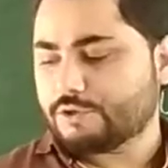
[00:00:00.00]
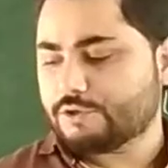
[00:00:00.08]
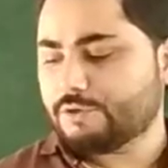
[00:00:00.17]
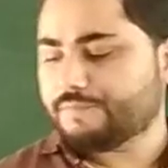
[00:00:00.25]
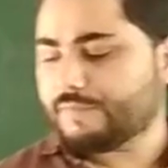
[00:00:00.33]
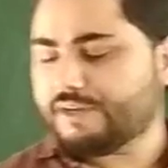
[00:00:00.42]

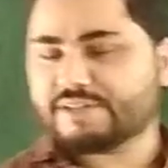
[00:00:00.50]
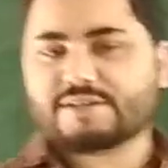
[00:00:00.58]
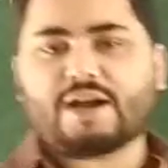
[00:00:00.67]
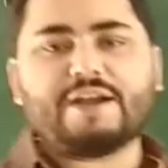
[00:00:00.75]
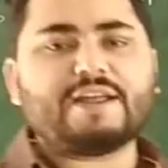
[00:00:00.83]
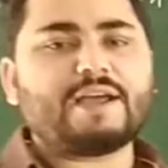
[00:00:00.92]
so in
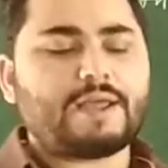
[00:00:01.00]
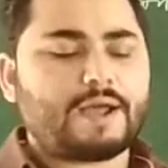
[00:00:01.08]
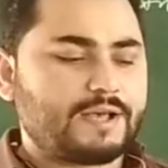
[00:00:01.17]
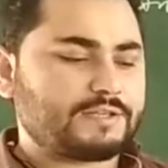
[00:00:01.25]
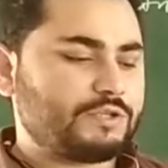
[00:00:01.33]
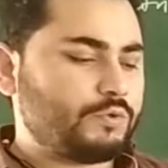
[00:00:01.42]
starting I
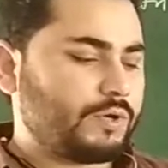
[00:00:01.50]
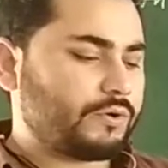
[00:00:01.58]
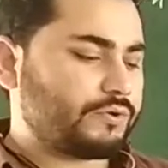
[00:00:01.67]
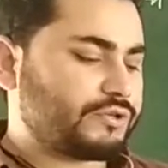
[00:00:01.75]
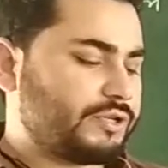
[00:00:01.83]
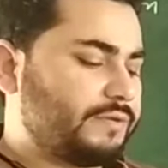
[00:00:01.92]
asked you a
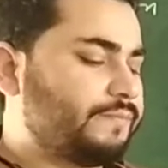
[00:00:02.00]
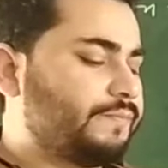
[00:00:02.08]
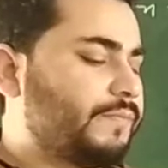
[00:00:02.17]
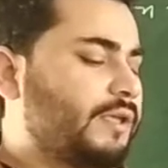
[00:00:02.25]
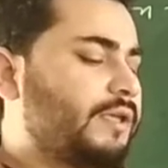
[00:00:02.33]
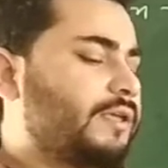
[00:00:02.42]
question,
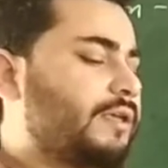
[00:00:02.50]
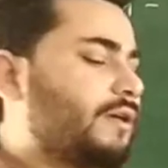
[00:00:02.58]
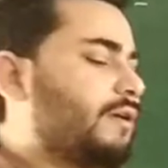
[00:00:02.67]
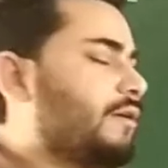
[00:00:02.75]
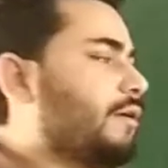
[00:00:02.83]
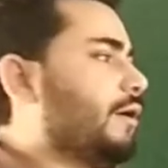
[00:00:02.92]

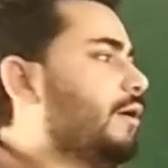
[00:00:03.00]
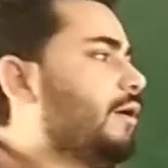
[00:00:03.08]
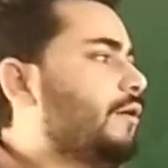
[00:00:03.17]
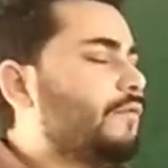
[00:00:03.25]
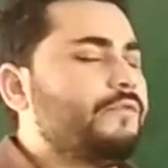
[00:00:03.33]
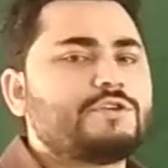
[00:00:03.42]
okay,
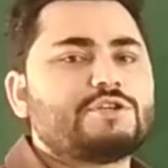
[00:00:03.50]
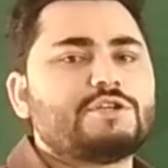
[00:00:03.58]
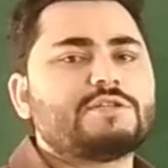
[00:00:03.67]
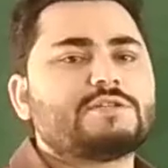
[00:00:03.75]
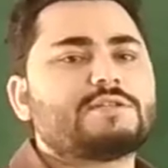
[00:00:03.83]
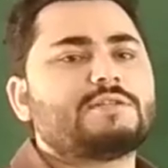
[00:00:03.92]
which
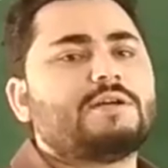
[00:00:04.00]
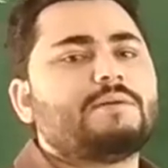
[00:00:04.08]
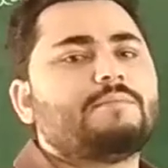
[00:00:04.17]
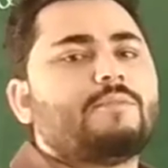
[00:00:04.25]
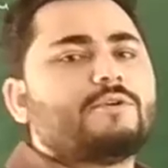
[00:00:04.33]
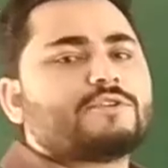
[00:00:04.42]
is the
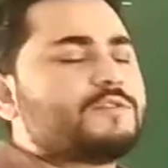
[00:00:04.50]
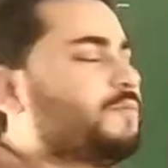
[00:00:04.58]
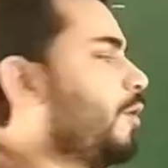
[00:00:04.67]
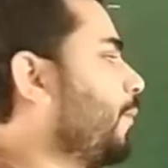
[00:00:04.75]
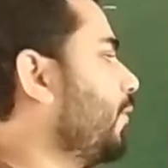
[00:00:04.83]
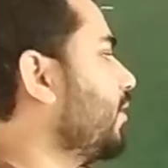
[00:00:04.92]
most
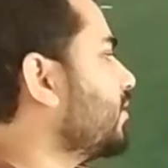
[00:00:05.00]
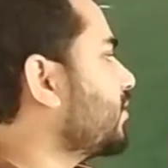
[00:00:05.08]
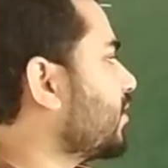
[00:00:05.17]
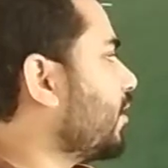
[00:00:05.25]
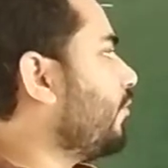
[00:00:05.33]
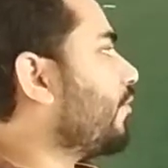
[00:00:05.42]

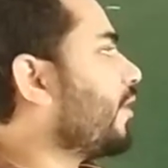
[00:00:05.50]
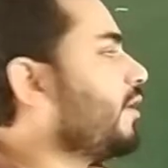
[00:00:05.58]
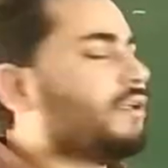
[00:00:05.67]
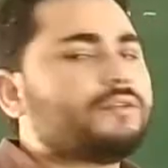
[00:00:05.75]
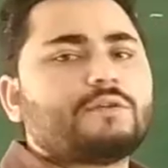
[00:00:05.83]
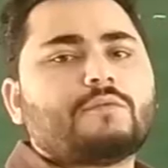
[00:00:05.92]
populous
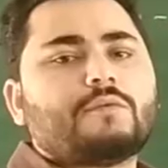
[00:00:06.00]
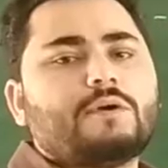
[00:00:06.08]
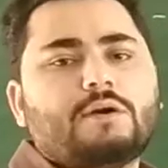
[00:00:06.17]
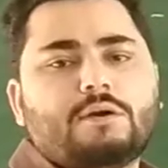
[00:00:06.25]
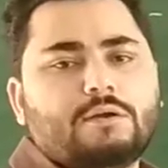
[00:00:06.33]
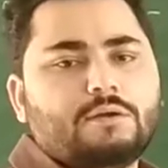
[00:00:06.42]
country in the
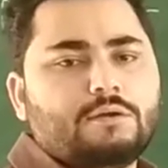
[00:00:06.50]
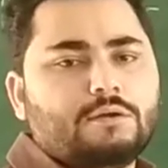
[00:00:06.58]
world?